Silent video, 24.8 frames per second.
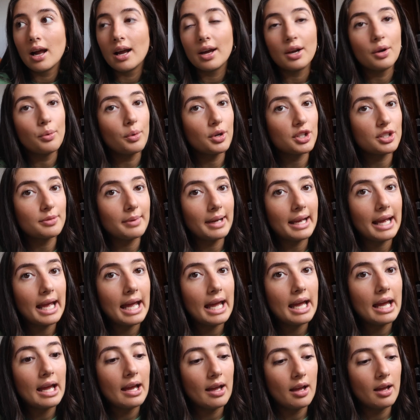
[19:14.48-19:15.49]
going to wash my
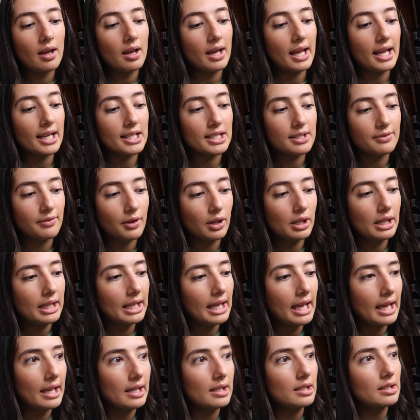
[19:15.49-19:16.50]
hair,
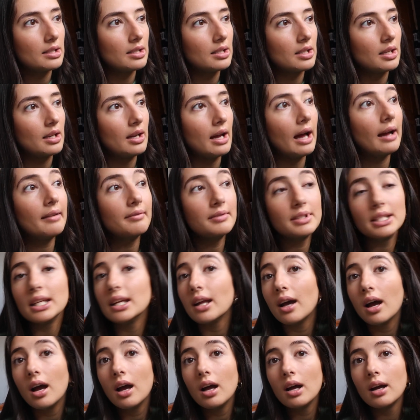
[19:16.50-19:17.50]
exfoliate, have
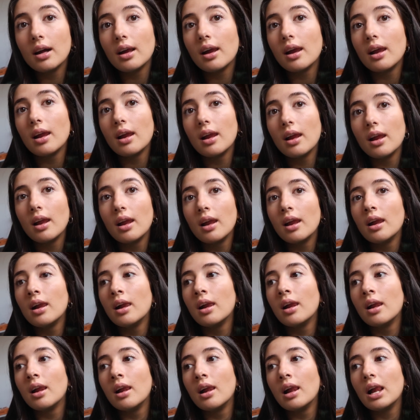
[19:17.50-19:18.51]
dinner.
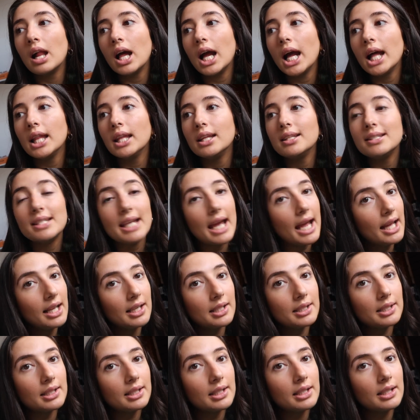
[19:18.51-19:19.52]
And then
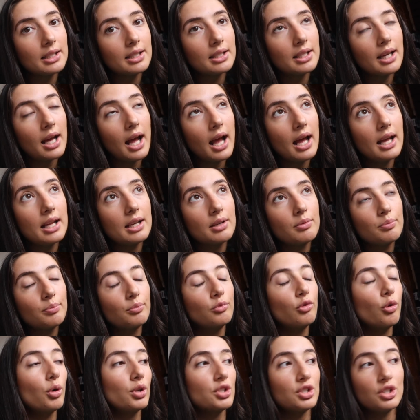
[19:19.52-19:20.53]
tan. And
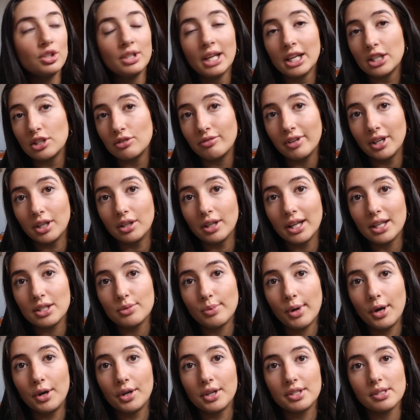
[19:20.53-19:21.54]
watch Nashville
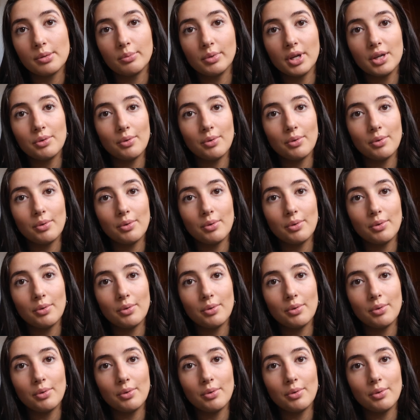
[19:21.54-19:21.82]
as well because I'm